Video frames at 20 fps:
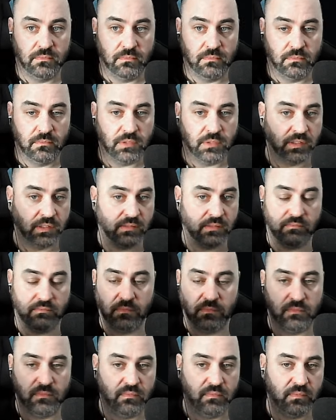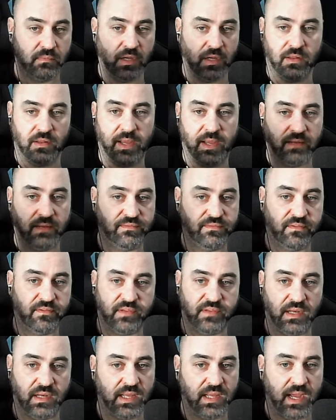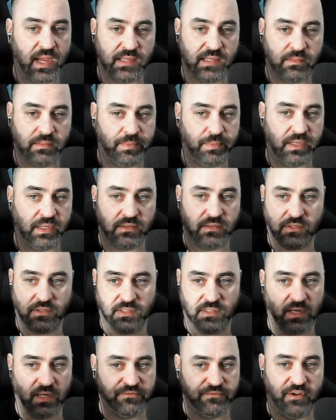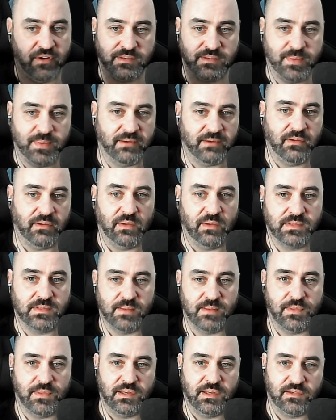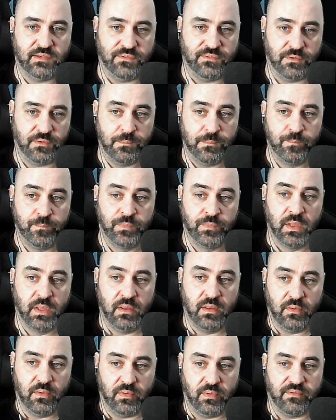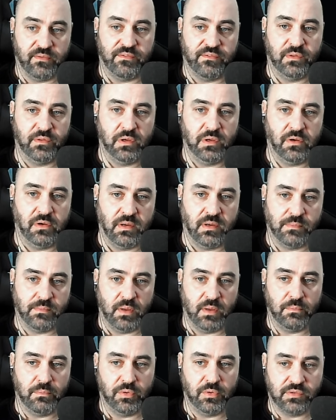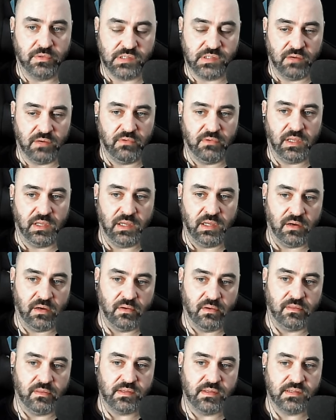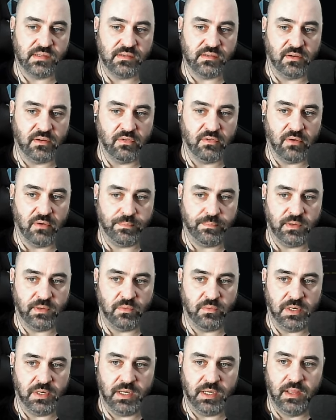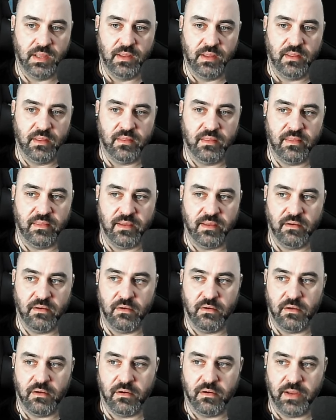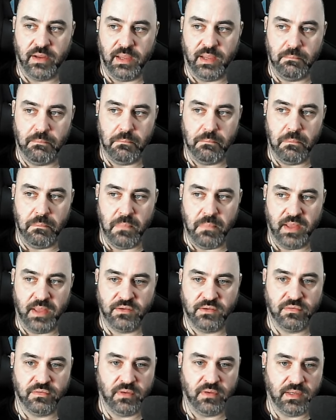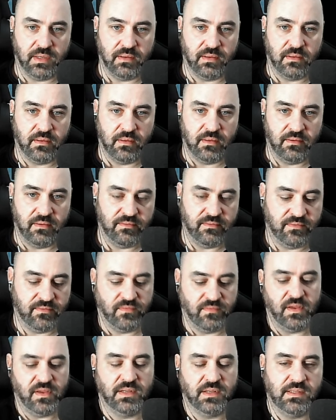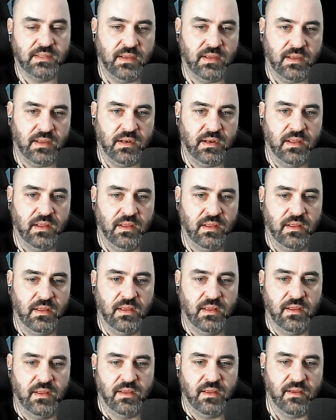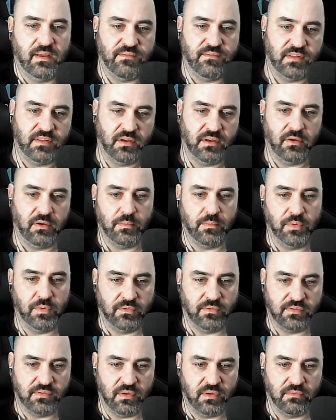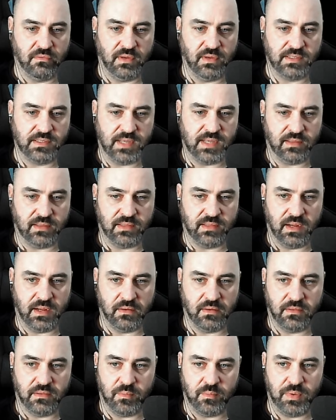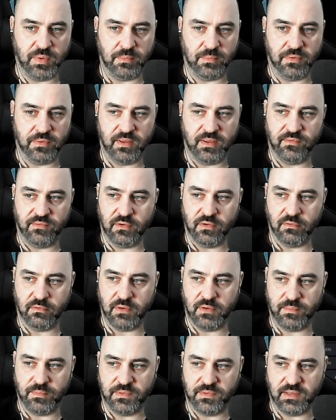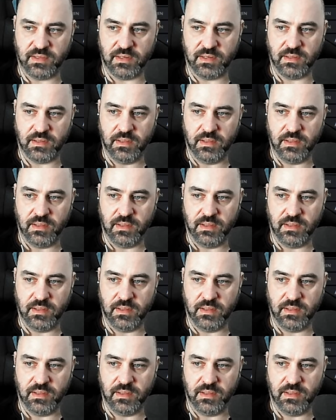Just they're like 15 chaos a piece. Just get a frostbite ring with something useful. We have a Valyrian moonstone ring here. This is a corrupted one. There are a metric fuck ton of Valyrian moonstone rings out there that people have corrupted